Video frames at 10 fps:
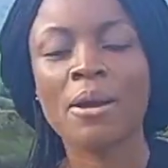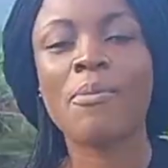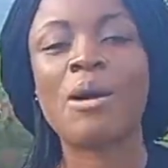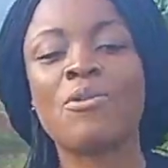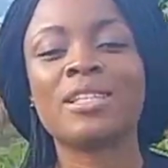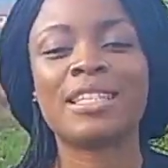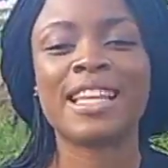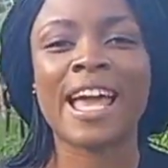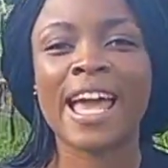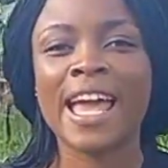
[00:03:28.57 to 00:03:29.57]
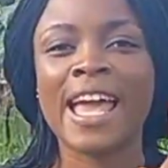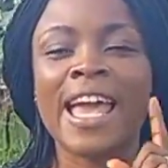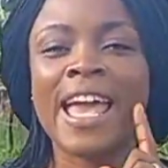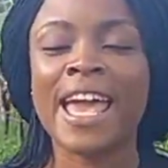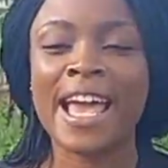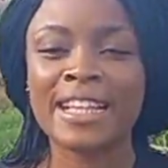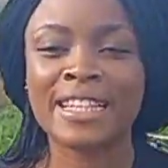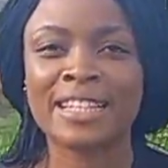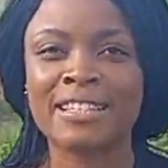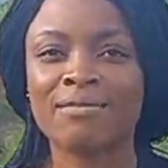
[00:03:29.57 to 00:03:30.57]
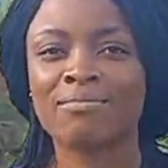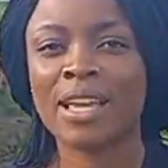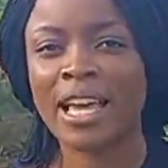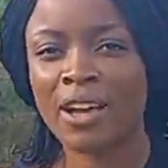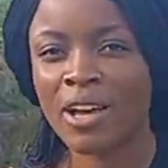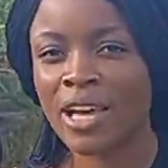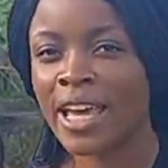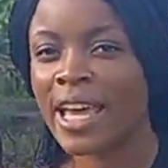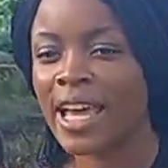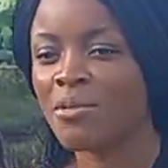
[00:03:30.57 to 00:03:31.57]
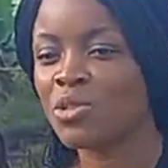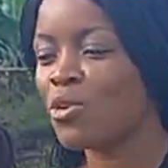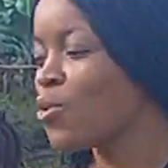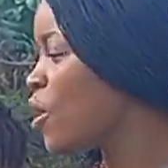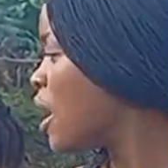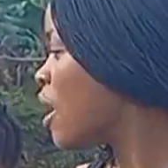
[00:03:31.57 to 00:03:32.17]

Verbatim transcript: but I was here 8 a.m. So